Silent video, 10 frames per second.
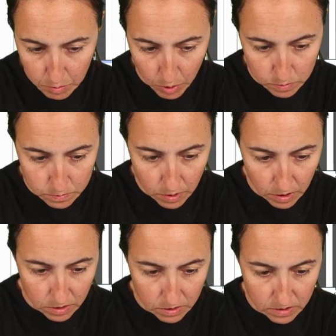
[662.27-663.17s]
boom.
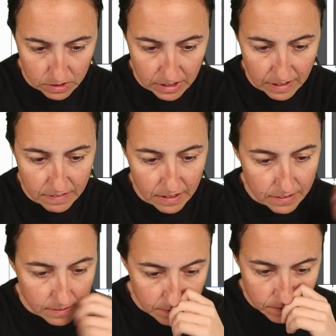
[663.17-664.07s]
And
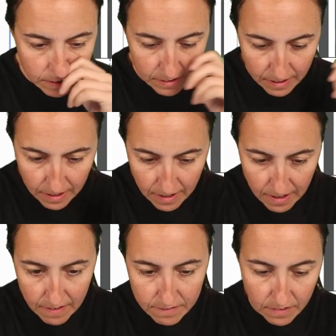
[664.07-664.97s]
then you can
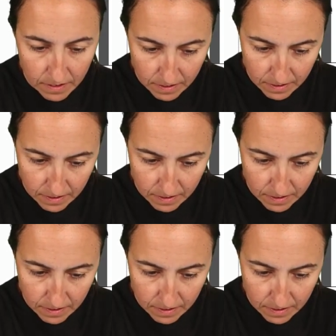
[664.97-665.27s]
have,